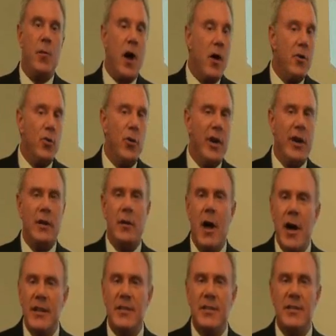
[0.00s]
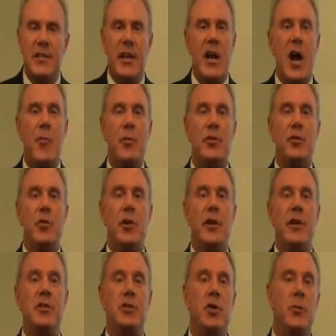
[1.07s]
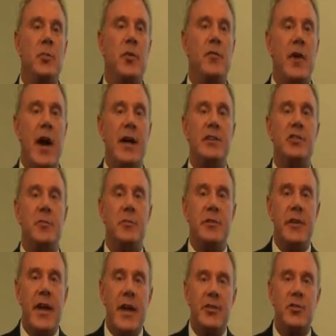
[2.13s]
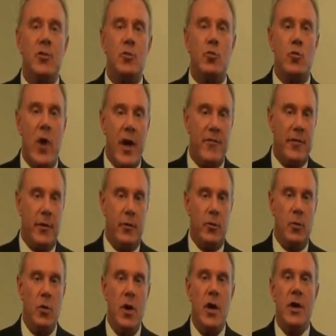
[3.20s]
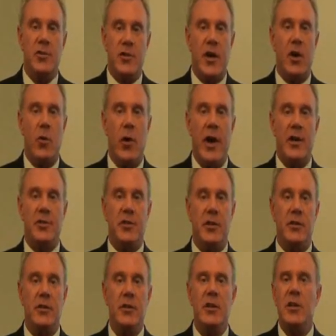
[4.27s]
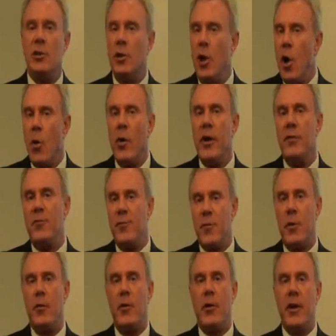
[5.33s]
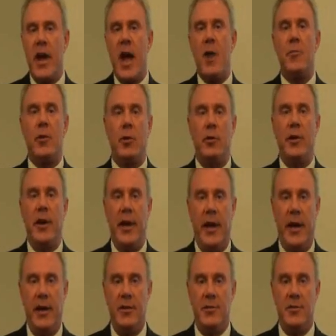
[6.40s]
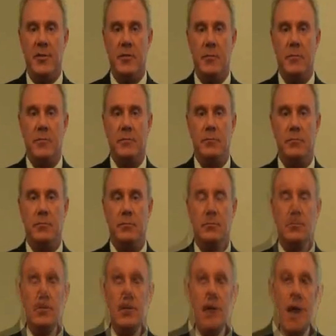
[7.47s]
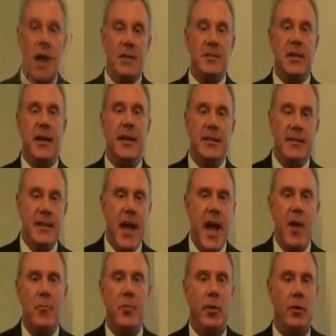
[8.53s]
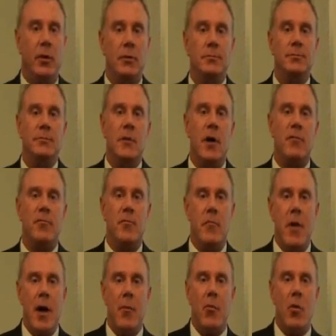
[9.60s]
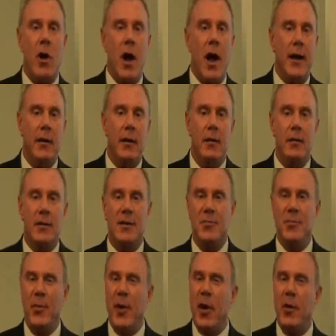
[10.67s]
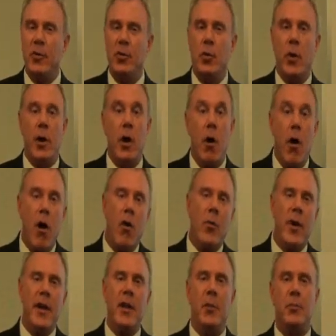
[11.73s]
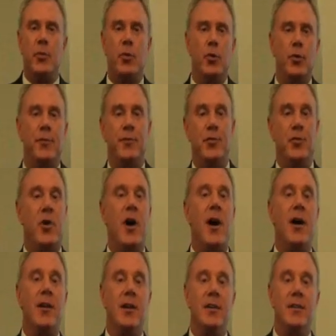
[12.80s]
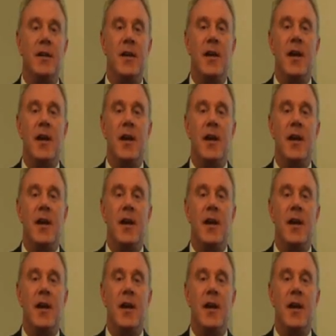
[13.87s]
Partnering and licensing opportunities could provide substantial revenue generation, lowering further capital needs. As an example of Memrite compared to an already approved drug,